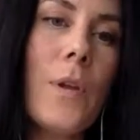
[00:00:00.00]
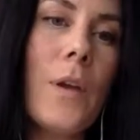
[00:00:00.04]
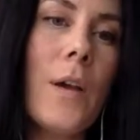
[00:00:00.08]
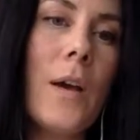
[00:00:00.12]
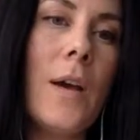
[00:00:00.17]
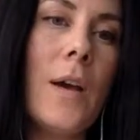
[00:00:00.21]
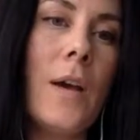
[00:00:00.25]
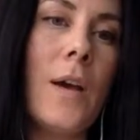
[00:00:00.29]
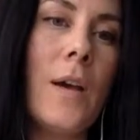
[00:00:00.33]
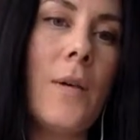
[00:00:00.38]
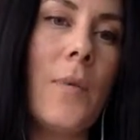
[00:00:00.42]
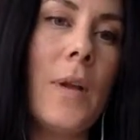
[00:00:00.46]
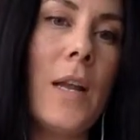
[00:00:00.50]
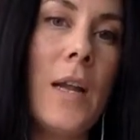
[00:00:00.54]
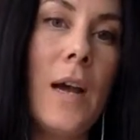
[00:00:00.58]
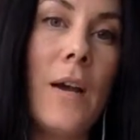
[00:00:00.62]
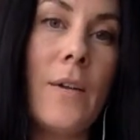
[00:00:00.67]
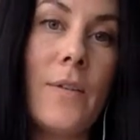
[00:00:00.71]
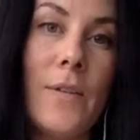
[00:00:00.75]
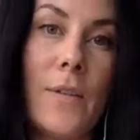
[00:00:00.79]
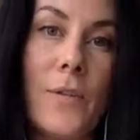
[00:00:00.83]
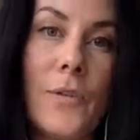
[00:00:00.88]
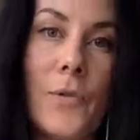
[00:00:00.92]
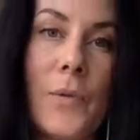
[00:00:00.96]
in
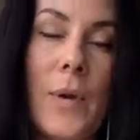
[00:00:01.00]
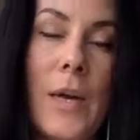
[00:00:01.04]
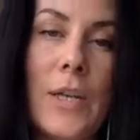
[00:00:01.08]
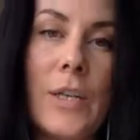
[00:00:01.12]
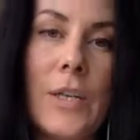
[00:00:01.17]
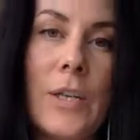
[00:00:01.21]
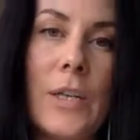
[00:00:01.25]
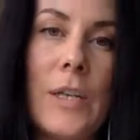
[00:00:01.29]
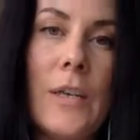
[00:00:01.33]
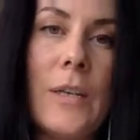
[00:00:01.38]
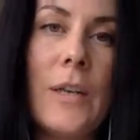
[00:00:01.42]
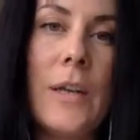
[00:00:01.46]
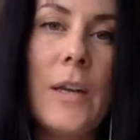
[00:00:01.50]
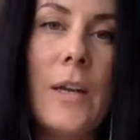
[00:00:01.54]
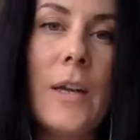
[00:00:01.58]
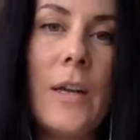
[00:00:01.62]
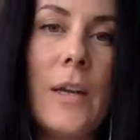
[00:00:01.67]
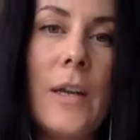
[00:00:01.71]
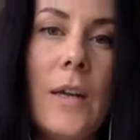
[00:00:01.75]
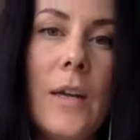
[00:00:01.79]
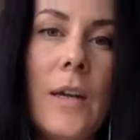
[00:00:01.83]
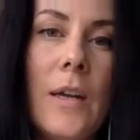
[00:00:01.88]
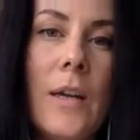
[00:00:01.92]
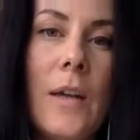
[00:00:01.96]
our situation
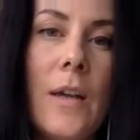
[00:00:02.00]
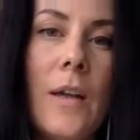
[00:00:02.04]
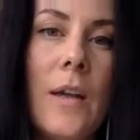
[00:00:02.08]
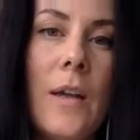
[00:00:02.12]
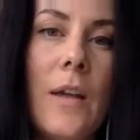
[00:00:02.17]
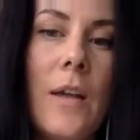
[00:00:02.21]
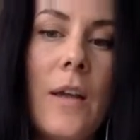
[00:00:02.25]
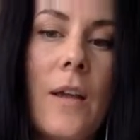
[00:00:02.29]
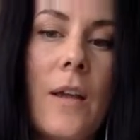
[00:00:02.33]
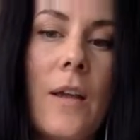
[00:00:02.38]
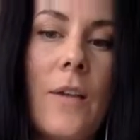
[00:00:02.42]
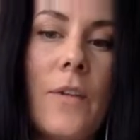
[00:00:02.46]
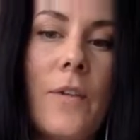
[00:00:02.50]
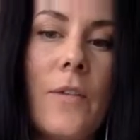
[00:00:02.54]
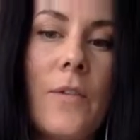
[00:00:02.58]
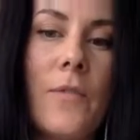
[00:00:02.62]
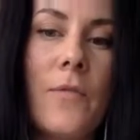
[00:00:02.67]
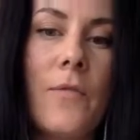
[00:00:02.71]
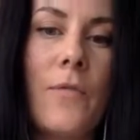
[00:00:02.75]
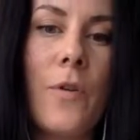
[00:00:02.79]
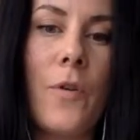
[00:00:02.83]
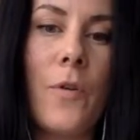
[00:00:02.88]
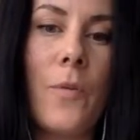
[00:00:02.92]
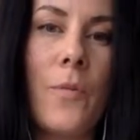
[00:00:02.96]
is
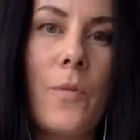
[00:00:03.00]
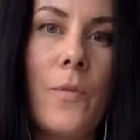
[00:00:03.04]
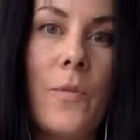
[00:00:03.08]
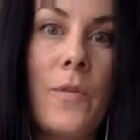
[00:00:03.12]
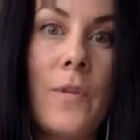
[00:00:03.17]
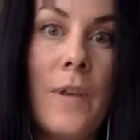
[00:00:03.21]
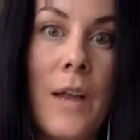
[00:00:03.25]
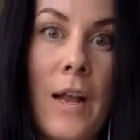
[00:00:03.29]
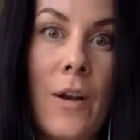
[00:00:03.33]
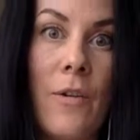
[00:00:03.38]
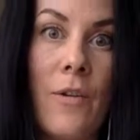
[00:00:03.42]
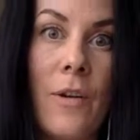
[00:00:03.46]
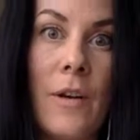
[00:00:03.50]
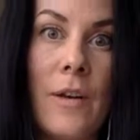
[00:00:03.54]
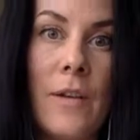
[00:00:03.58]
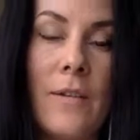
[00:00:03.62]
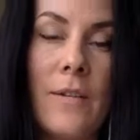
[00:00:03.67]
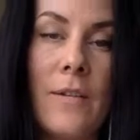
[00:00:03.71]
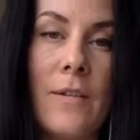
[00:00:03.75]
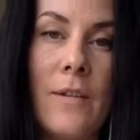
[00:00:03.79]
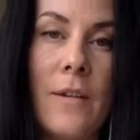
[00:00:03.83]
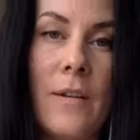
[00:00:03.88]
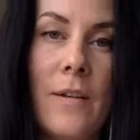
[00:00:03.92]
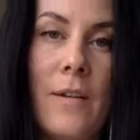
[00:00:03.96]
from
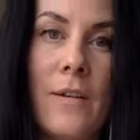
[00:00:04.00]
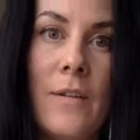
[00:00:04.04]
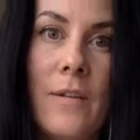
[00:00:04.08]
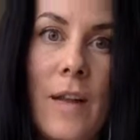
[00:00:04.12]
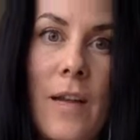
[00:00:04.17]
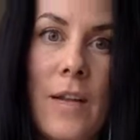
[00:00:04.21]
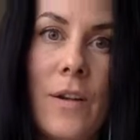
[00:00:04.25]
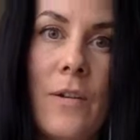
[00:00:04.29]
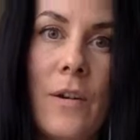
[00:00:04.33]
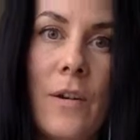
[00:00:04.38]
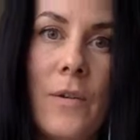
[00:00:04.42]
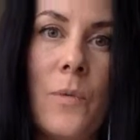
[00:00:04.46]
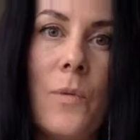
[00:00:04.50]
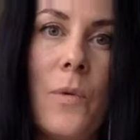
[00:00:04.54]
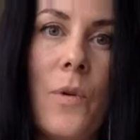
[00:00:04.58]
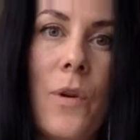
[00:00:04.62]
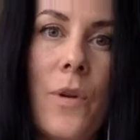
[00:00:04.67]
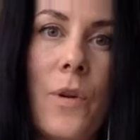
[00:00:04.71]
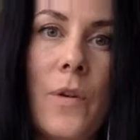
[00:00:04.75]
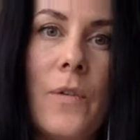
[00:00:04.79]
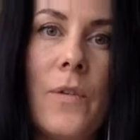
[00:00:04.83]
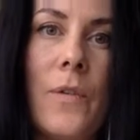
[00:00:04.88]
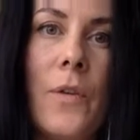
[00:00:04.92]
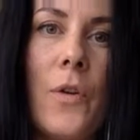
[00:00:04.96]
salaried
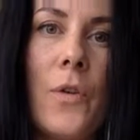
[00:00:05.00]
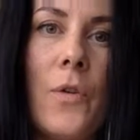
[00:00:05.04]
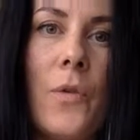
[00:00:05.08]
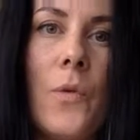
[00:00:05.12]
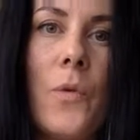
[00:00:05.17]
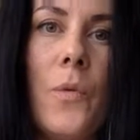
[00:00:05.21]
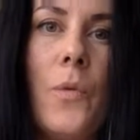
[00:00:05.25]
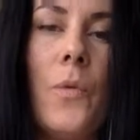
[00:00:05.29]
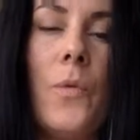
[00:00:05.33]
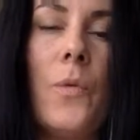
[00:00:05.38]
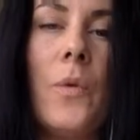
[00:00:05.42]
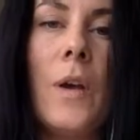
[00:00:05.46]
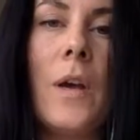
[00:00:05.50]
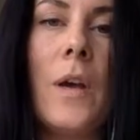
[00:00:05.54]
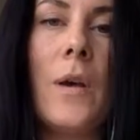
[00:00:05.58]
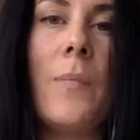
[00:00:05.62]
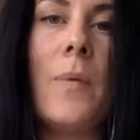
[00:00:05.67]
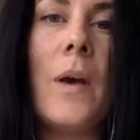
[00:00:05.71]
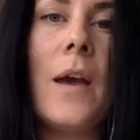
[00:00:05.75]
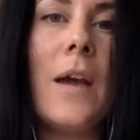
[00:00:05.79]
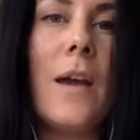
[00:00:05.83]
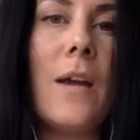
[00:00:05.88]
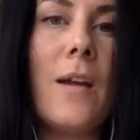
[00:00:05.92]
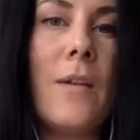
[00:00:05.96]
work. So you are
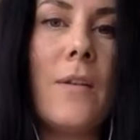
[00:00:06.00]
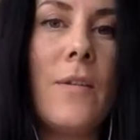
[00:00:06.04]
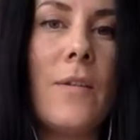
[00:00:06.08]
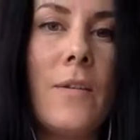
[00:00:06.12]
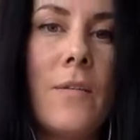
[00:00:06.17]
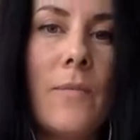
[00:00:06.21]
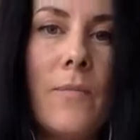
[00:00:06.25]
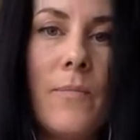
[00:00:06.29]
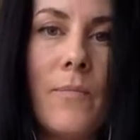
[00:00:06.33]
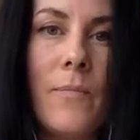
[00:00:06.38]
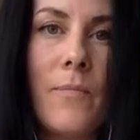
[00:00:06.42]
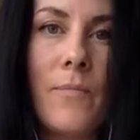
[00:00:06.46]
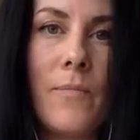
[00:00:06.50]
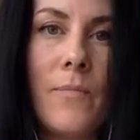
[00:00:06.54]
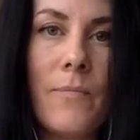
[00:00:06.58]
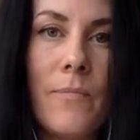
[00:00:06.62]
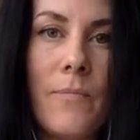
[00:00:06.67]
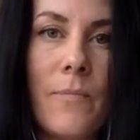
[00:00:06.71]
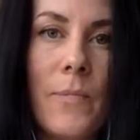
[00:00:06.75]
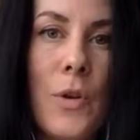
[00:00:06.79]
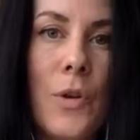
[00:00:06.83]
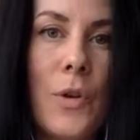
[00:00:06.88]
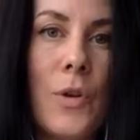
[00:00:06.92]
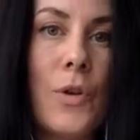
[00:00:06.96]
paid,
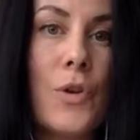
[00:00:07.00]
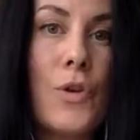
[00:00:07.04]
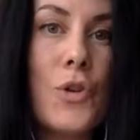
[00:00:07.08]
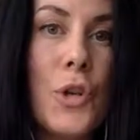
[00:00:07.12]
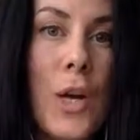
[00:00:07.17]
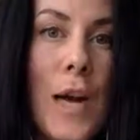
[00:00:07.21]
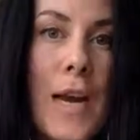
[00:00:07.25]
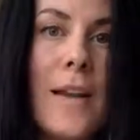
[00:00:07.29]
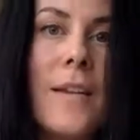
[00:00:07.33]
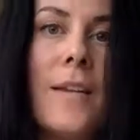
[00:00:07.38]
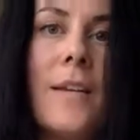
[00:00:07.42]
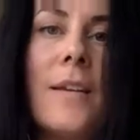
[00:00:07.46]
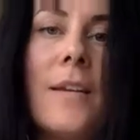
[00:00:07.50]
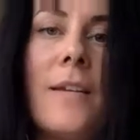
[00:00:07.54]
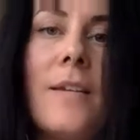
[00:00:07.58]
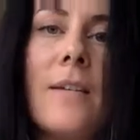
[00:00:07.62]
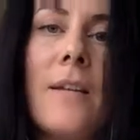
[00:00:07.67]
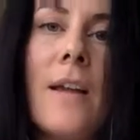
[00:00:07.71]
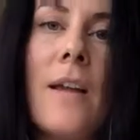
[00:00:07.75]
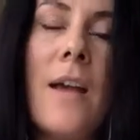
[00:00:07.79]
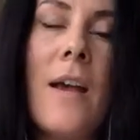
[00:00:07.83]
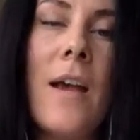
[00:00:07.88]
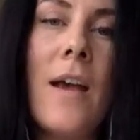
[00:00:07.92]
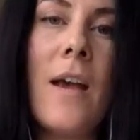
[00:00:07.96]
you're trading
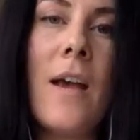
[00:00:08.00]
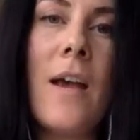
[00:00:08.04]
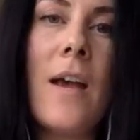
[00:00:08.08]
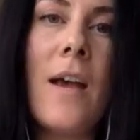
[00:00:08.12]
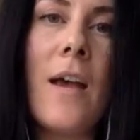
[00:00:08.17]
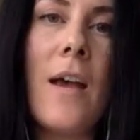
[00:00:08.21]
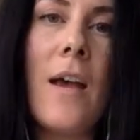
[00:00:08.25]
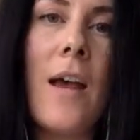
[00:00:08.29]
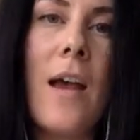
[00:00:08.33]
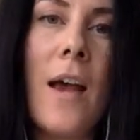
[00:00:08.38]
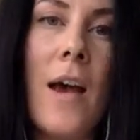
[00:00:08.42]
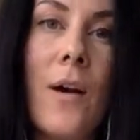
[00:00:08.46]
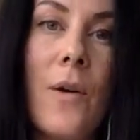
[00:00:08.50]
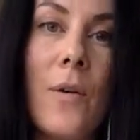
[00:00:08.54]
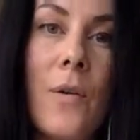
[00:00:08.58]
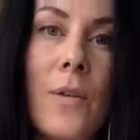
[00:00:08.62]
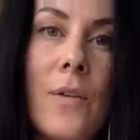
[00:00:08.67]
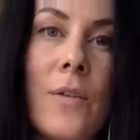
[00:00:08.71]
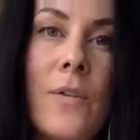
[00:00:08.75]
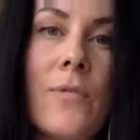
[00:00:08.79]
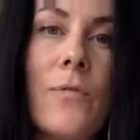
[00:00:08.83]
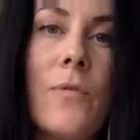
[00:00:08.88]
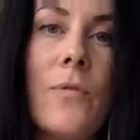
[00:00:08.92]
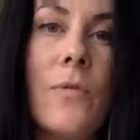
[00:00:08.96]

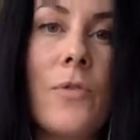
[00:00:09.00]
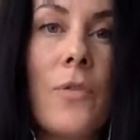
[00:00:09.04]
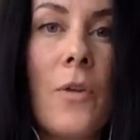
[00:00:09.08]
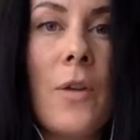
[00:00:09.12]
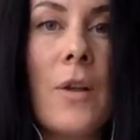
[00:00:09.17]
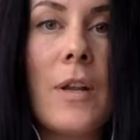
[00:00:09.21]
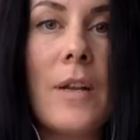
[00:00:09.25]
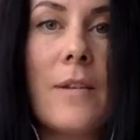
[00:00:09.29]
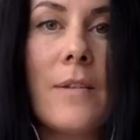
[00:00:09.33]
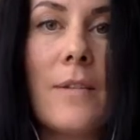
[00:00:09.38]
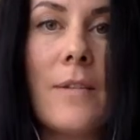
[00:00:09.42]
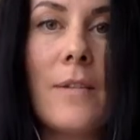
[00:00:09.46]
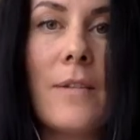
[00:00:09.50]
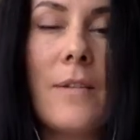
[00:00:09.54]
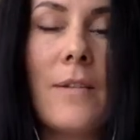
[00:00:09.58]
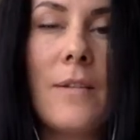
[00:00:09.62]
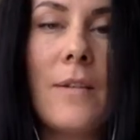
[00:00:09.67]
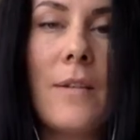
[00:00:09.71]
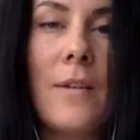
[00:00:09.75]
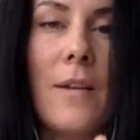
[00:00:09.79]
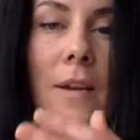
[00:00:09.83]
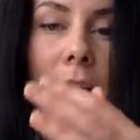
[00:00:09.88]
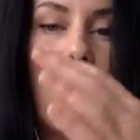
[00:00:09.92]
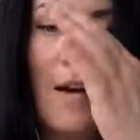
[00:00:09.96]
hours for dollars.
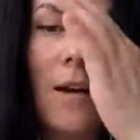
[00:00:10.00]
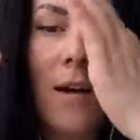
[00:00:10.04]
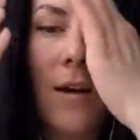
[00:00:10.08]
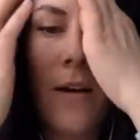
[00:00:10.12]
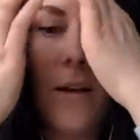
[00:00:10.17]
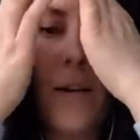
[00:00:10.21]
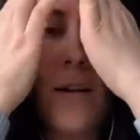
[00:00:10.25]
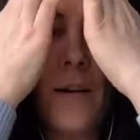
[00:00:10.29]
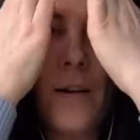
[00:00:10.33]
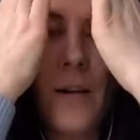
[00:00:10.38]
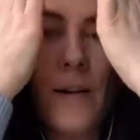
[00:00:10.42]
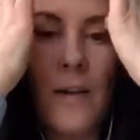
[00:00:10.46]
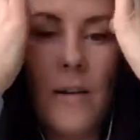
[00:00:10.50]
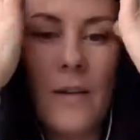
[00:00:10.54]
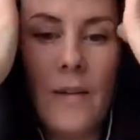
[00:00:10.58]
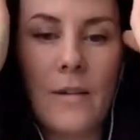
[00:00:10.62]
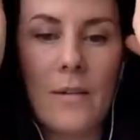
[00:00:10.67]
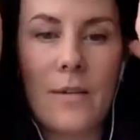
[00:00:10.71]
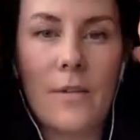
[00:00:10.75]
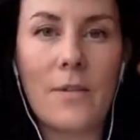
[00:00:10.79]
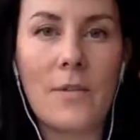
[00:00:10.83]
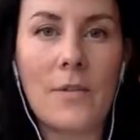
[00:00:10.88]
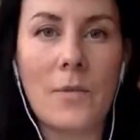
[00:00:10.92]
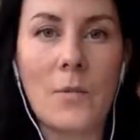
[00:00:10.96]

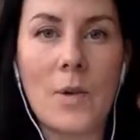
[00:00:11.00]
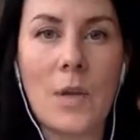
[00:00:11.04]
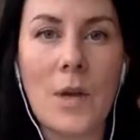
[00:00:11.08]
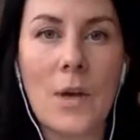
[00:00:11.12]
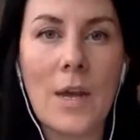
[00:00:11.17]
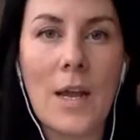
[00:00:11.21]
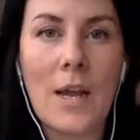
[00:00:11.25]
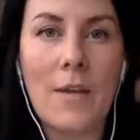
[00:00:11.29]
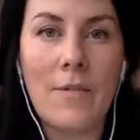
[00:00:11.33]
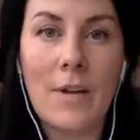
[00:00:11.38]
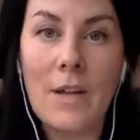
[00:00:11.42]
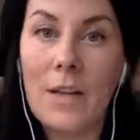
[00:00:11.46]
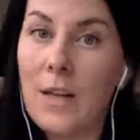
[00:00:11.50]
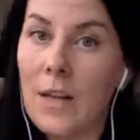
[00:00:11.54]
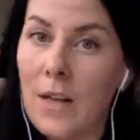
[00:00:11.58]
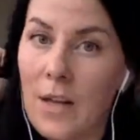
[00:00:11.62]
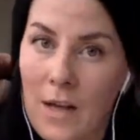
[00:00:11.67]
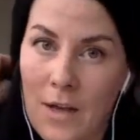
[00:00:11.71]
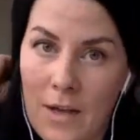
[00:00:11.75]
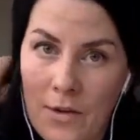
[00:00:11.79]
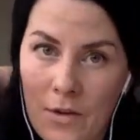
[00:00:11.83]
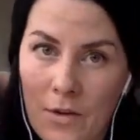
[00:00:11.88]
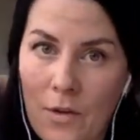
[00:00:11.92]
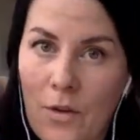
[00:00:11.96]
So we don't have any
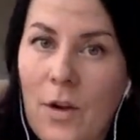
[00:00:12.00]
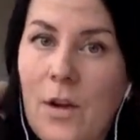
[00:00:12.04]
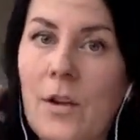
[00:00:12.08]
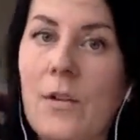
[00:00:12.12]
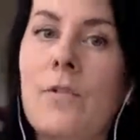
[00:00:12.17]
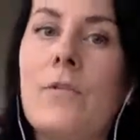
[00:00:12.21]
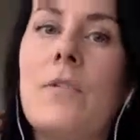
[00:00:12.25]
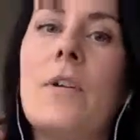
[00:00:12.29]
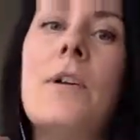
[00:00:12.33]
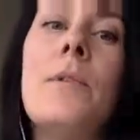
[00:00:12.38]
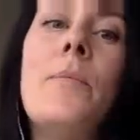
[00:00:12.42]
other kind of